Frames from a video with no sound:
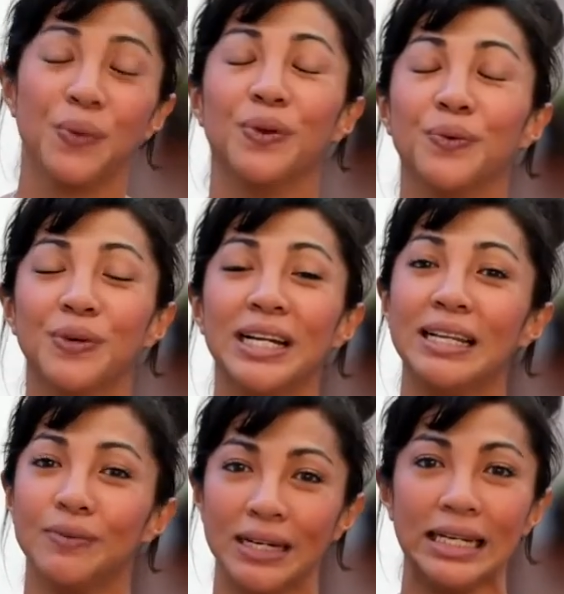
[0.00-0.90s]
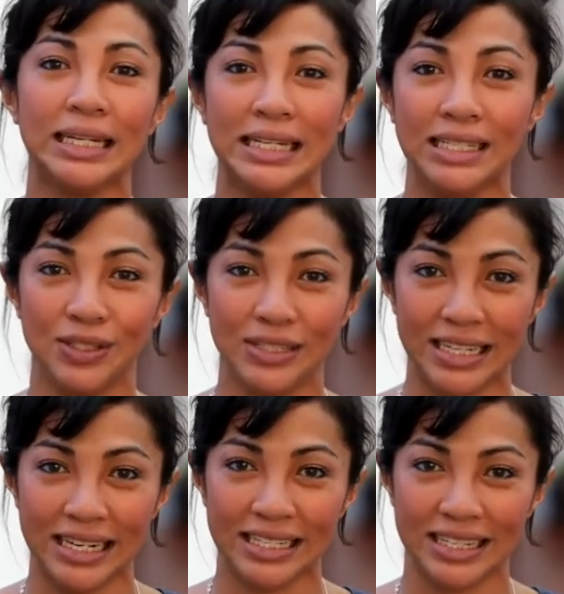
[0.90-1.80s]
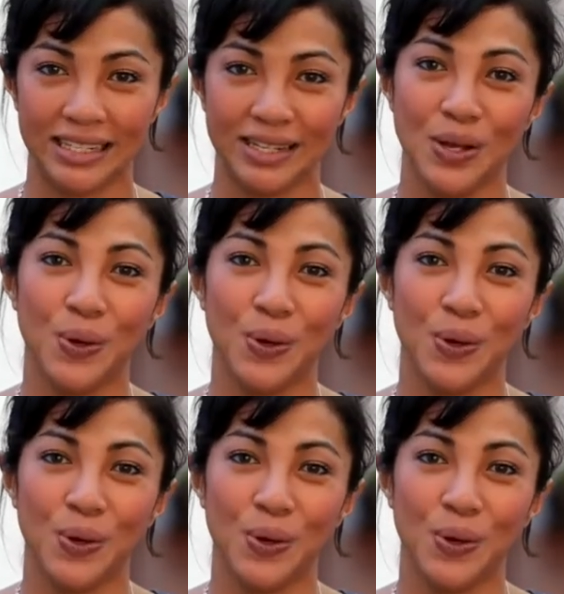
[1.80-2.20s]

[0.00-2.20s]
We really, really need your data.